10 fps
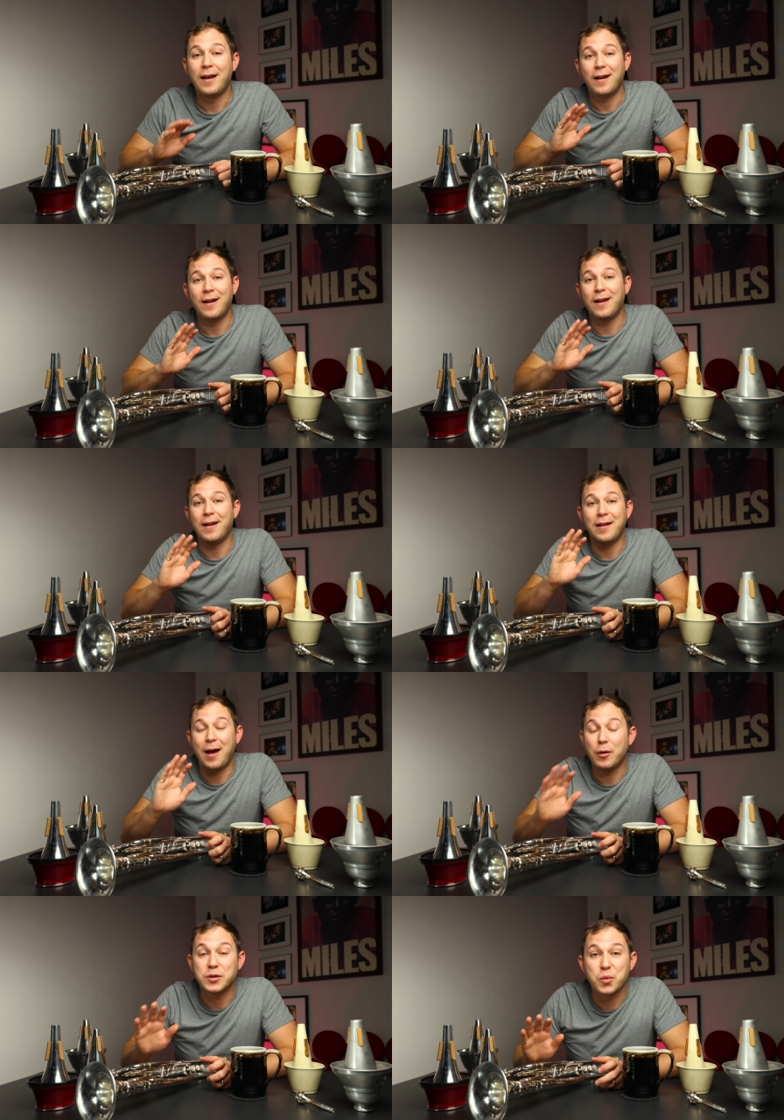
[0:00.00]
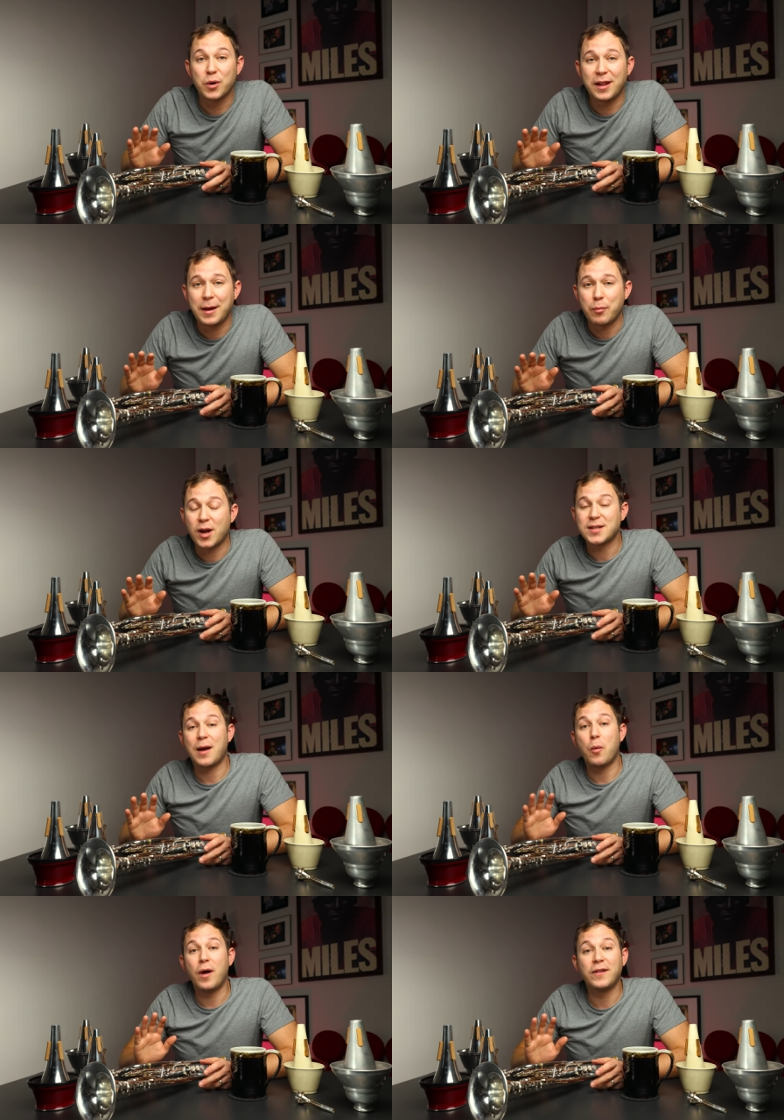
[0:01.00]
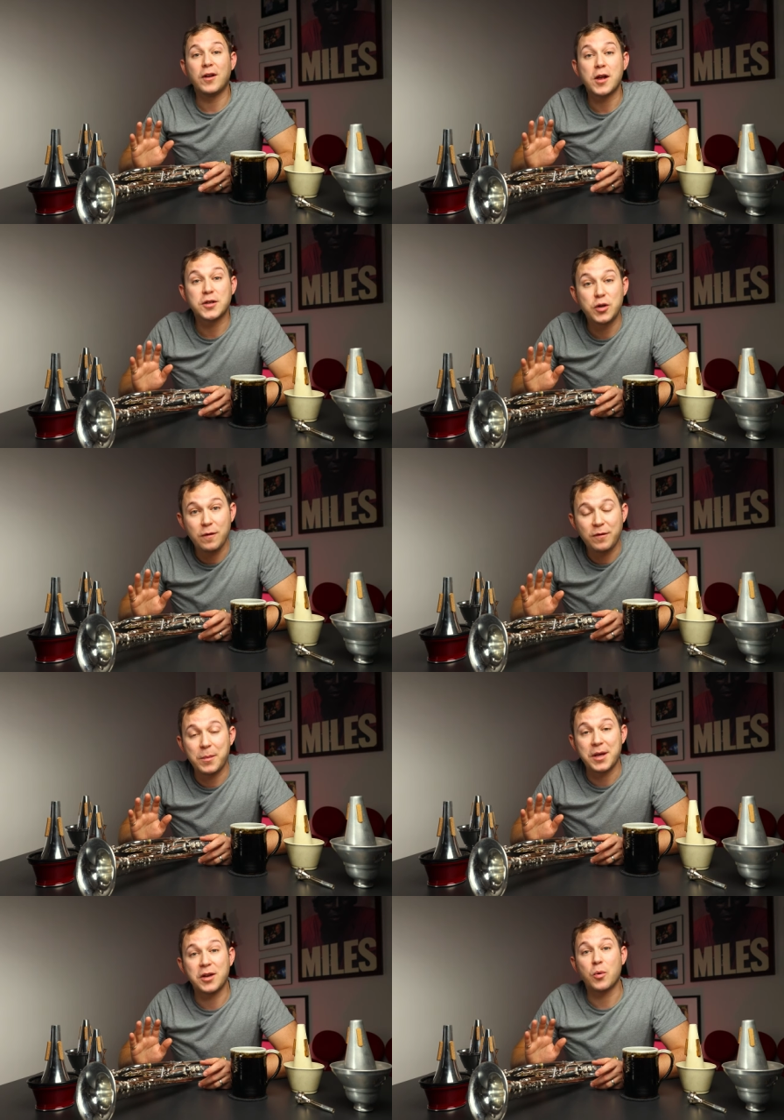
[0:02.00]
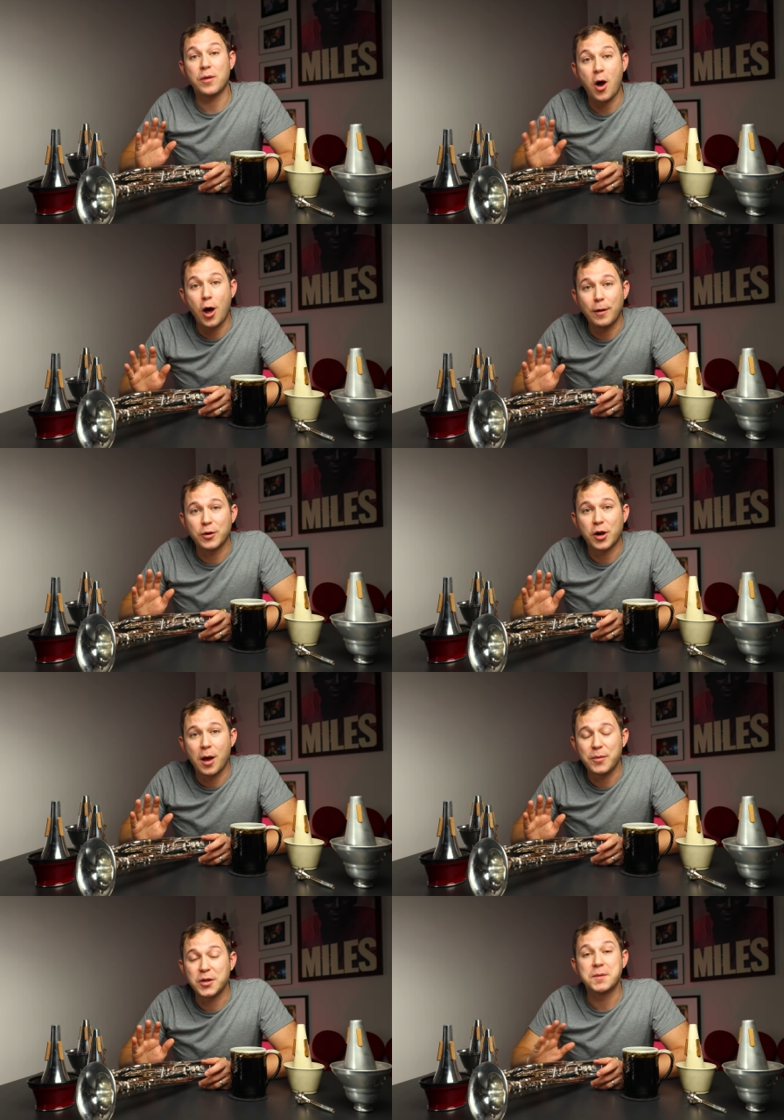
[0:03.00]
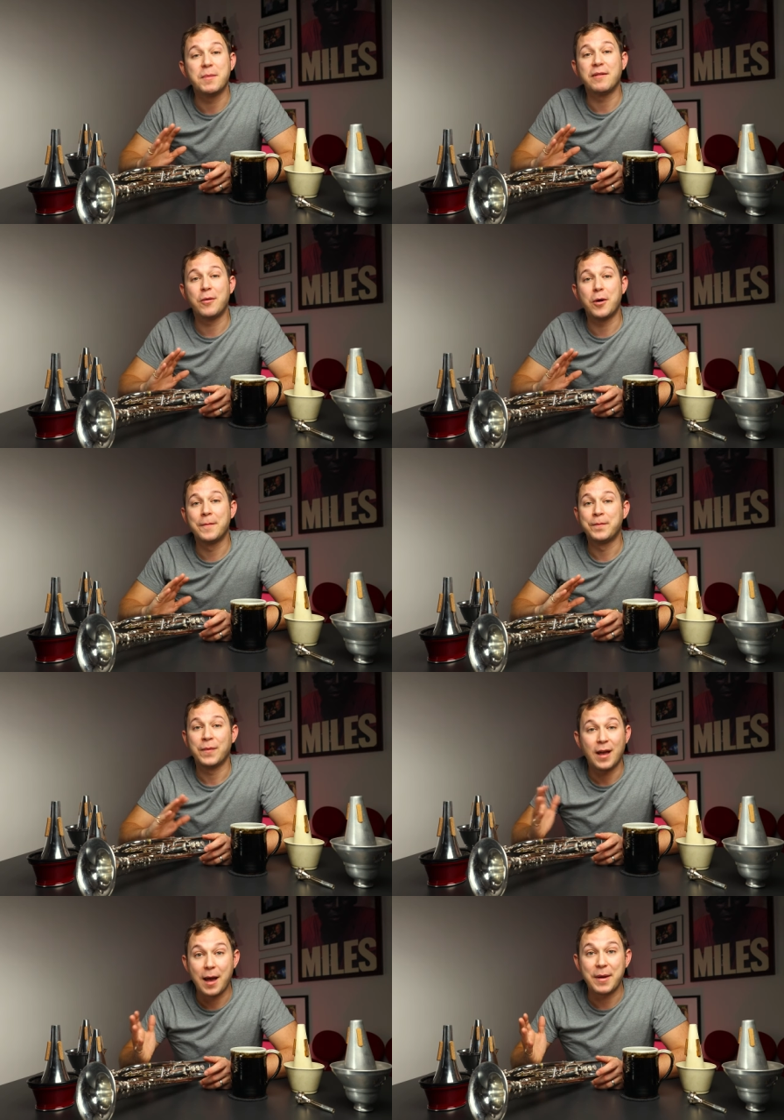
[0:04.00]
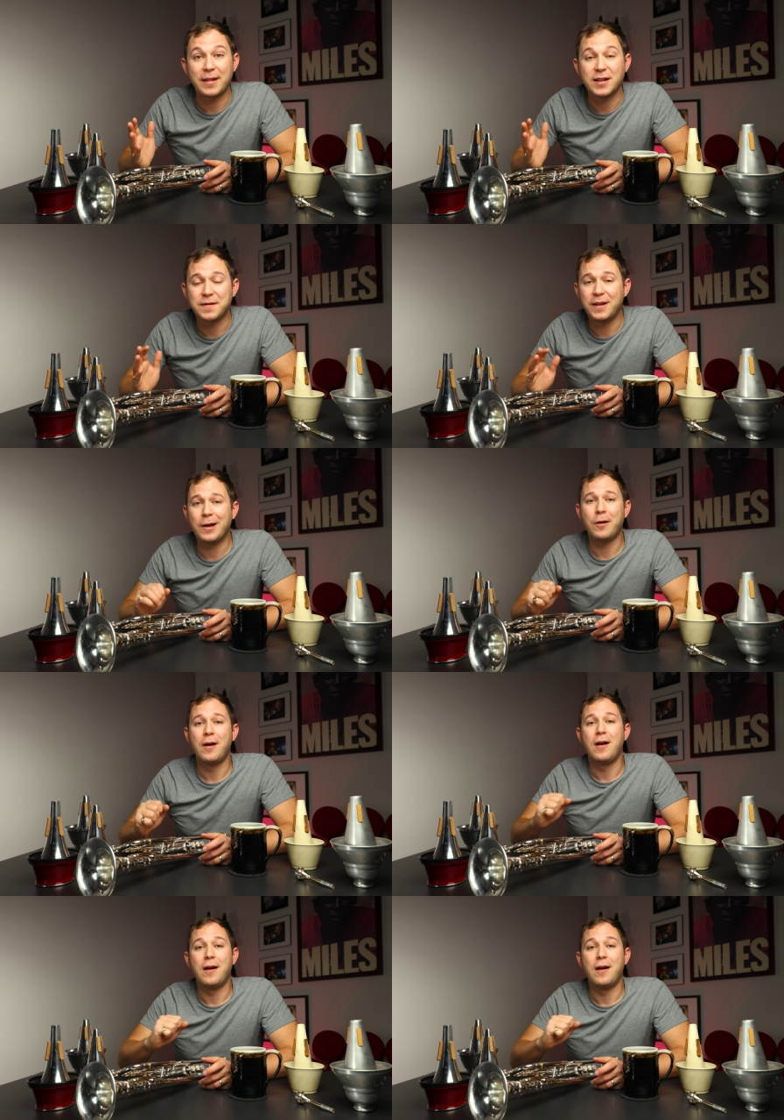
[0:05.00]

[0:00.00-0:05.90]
Uh, I was really impressed. I wasn't too familiar with all of your cup mutes before I made this video.